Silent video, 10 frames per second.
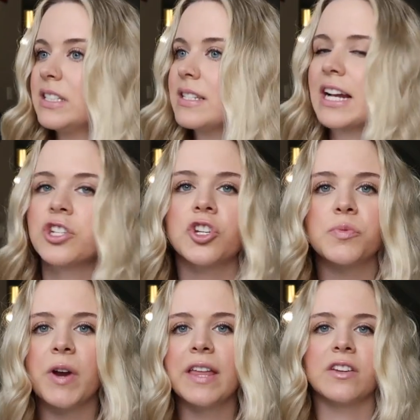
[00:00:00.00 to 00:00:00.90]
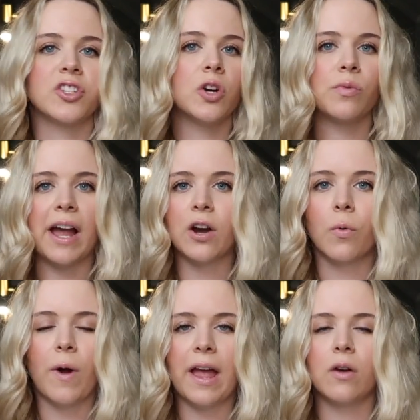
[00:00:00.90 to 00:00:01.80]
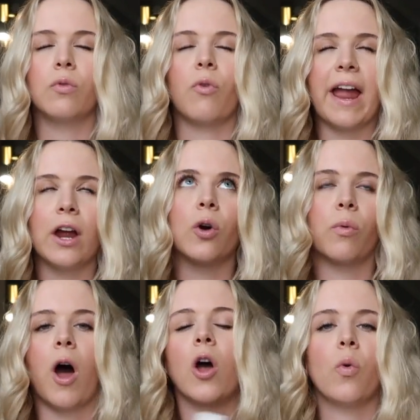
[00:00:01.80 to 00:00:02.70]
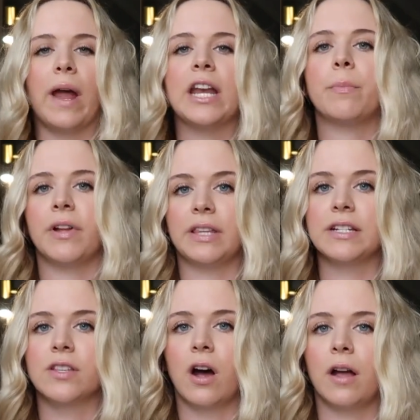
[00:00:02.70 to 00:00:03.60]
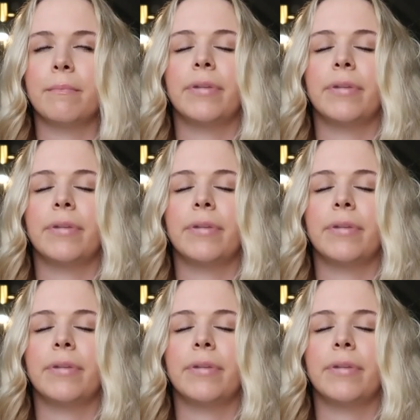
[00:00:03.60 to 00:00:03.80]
Texture spray, there's no right or wrong way to put these on.